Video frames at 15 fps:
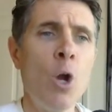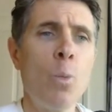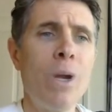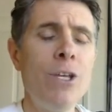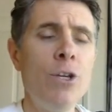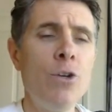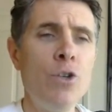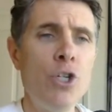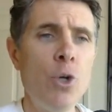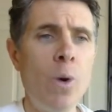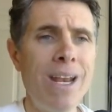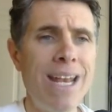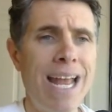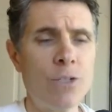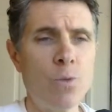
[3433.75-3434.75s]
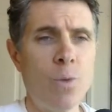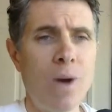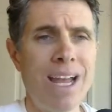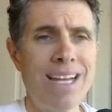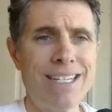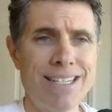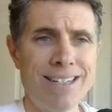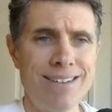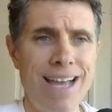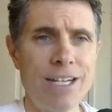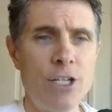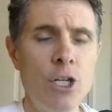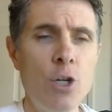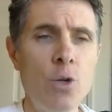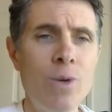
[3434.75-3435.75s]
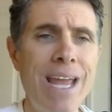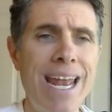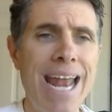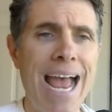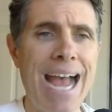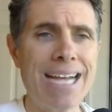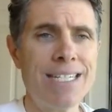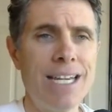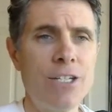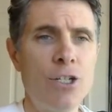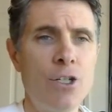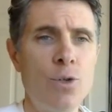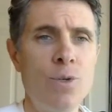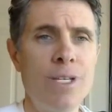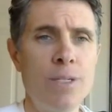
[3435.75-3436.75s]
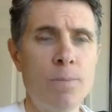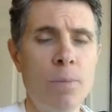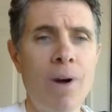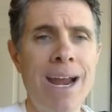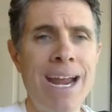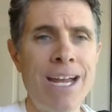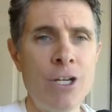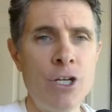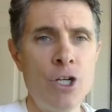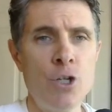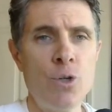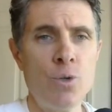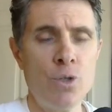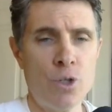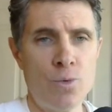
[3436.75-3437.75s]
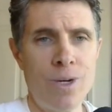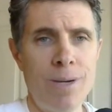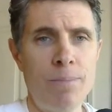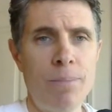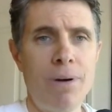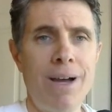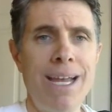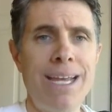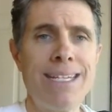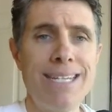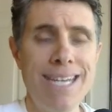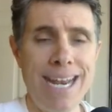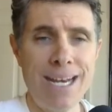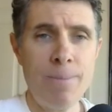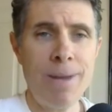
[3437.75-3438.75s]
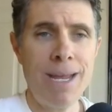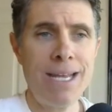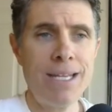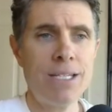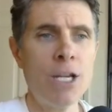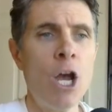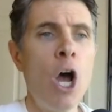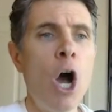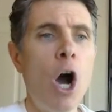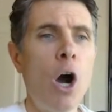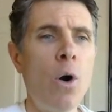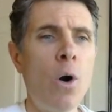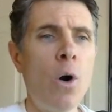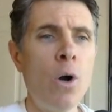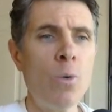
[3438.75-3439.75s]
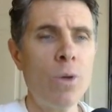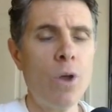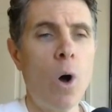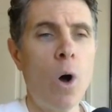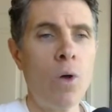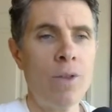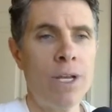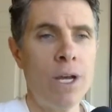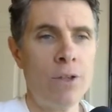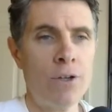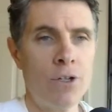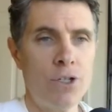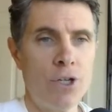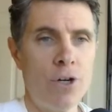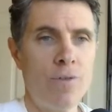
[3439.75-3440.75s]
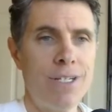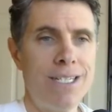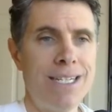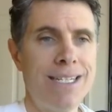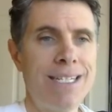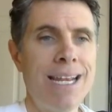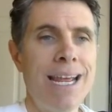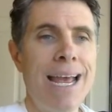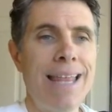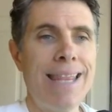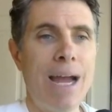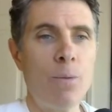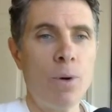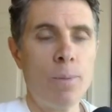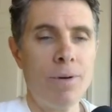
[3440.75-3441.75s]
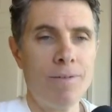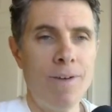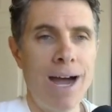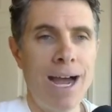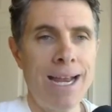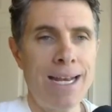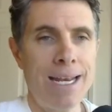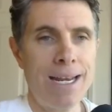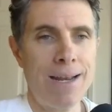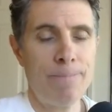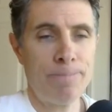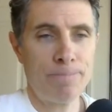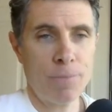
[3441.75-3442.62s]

When you join SYS Select, you get access to this brand new screenplay database along with all the other services that we're providing